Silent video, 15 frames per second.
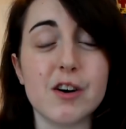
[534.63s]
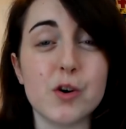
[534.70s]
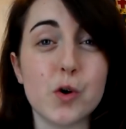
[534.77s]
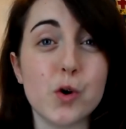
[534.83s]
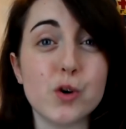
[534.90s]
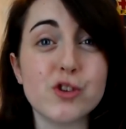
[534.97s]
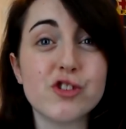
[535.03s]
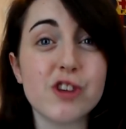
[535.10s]

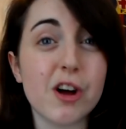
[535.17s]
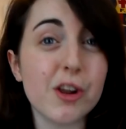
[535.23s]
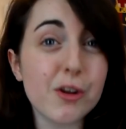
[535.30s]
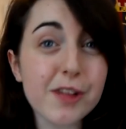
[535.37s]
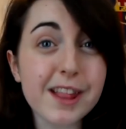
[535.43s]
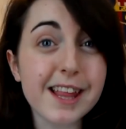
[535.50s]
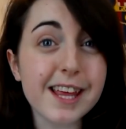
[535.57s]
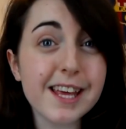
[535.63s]
or
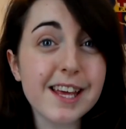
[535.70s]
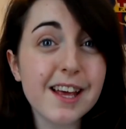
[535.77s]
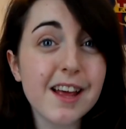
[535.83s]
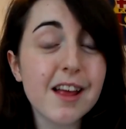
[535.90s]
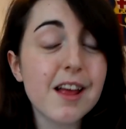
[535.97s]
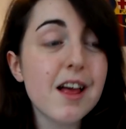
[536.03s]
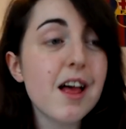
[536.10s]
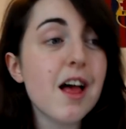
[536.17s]
Charlotte.
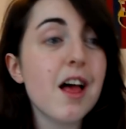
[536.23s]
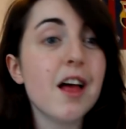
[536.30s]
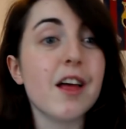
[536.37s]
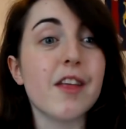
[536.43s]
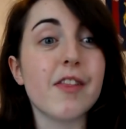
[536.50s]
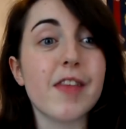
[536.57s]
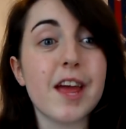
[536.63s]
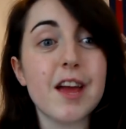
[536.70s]

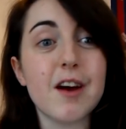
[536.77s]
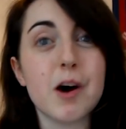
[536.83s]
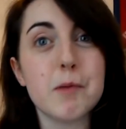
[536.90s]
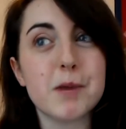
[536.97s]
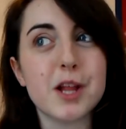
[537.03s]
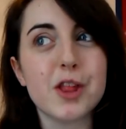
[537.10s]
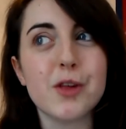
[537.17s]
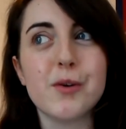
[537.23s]
They are
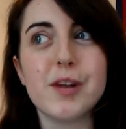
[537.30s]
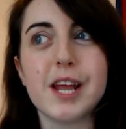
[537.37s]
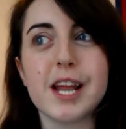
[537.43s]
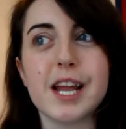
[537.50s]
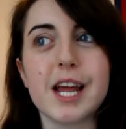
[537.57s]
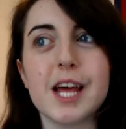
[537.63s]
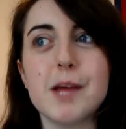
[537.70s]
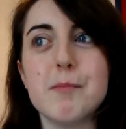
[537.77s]
my 2
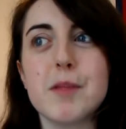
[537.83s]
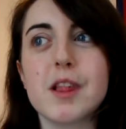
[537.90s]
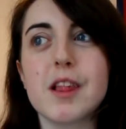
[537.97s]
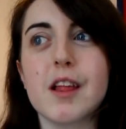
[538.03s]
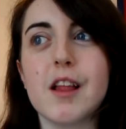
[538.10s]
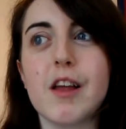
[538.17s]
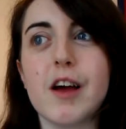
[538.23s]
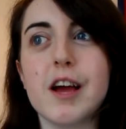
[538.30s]
nicknames.
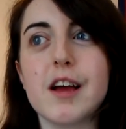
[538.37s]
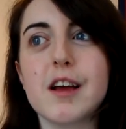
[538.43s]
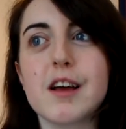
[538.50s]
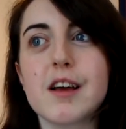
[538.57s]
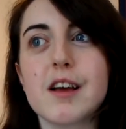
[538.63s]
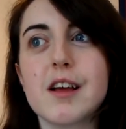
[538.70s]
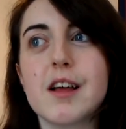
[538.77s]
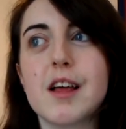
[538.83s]
Like,